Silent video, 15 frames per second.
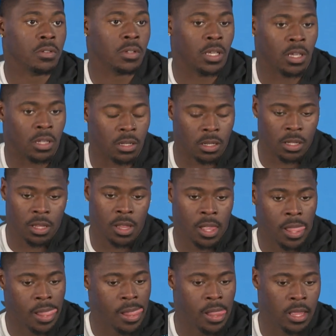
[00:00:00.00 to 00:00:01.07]
And
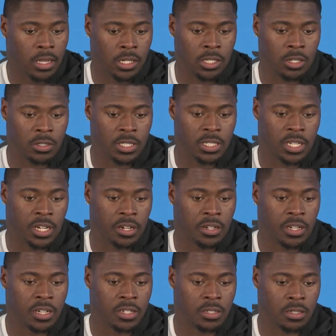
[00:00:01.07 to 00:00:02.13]
you know, just hearing
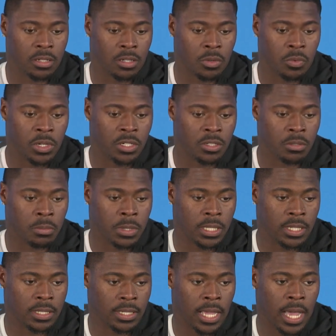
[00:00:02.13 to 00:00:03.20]
his uh, wisdom and
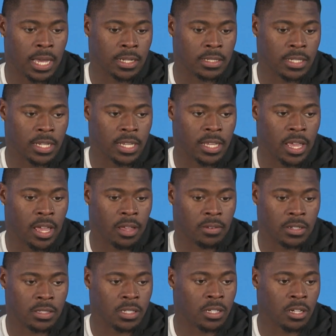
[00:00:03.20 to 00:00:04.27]
his guidance that he had,
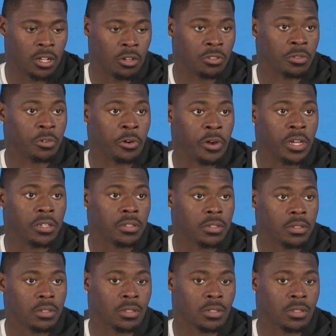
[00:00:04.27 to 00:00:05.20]
because he didn't coach from greats.